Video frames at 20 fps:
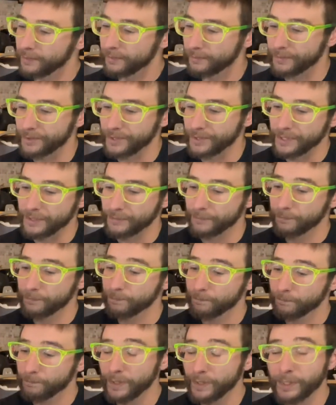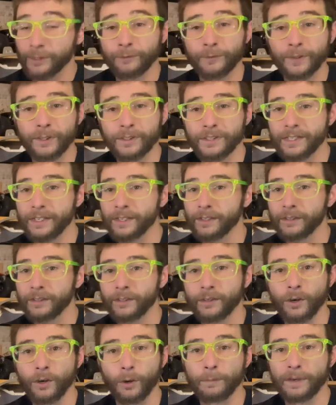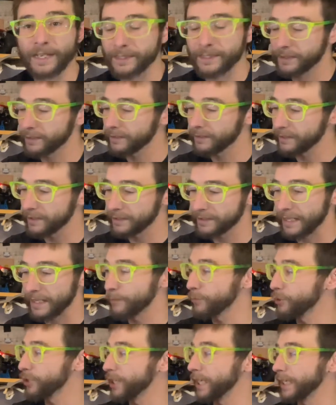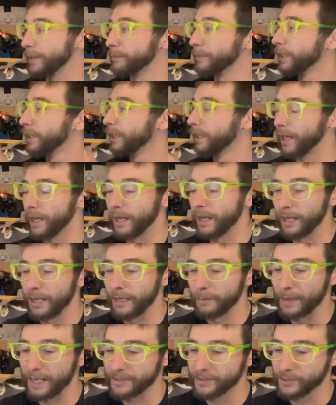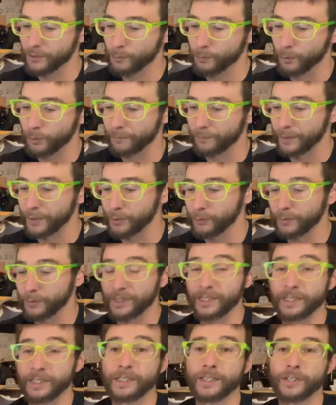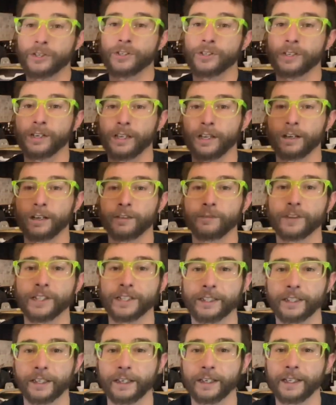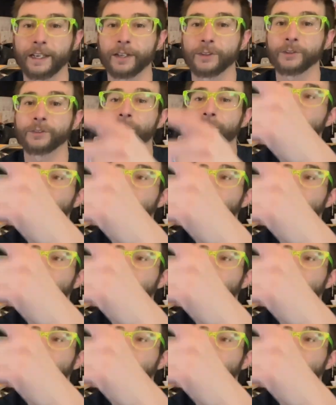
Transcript: The inner fenders here are basically the same shape as the sport fenders, with the addition of the cutouts